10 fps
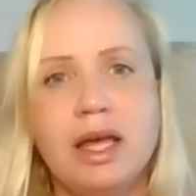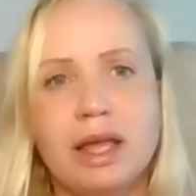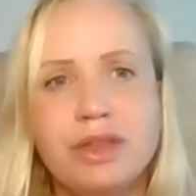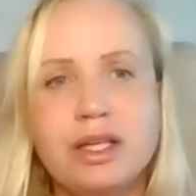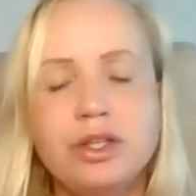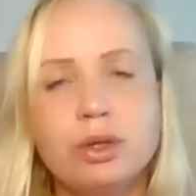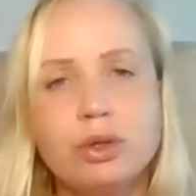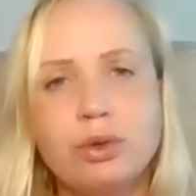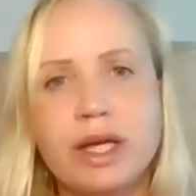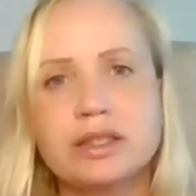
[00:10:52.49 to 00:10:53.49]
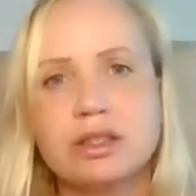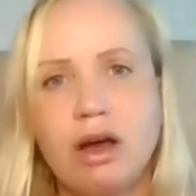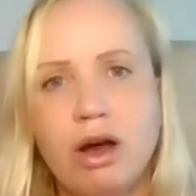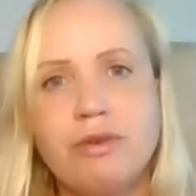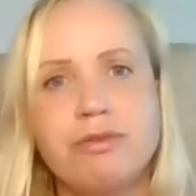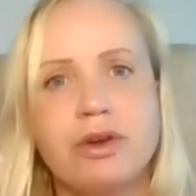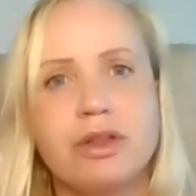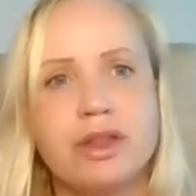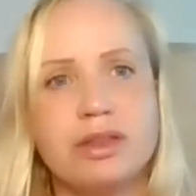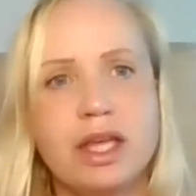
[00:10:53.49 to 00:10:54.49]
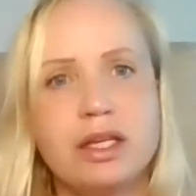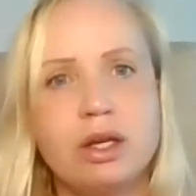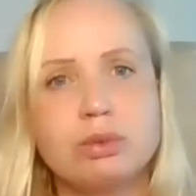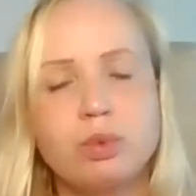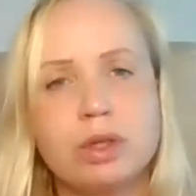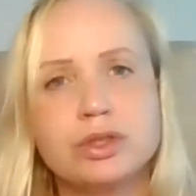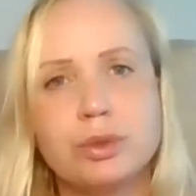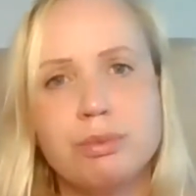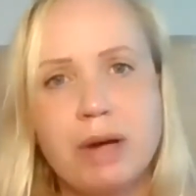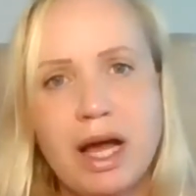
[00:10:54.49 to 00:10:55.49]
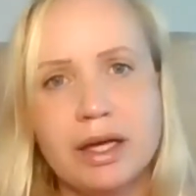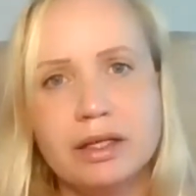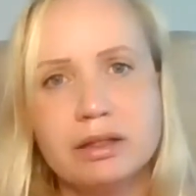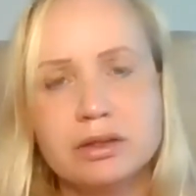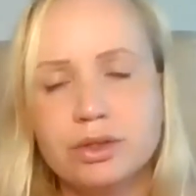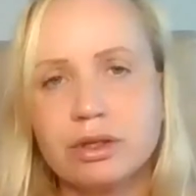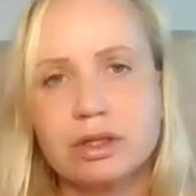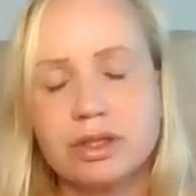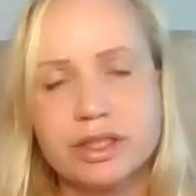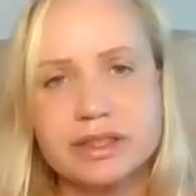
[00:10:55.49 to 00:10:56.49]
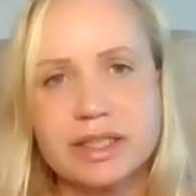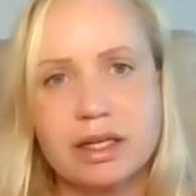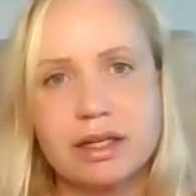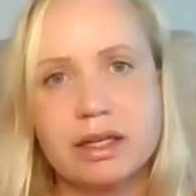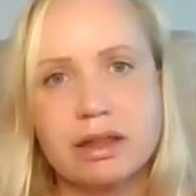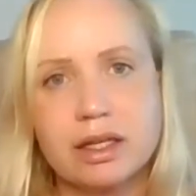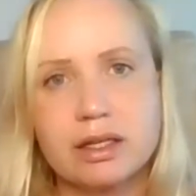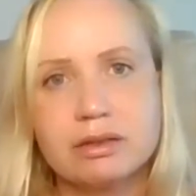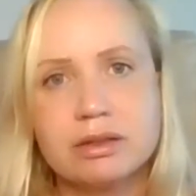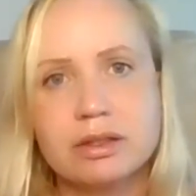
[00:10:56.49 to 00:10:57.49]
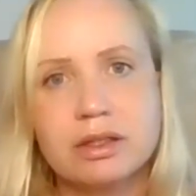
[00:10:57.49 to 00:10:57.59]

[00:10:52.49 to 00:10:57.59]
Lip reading: and then you create an offer that they don't want to buy, you're not going to sell anything.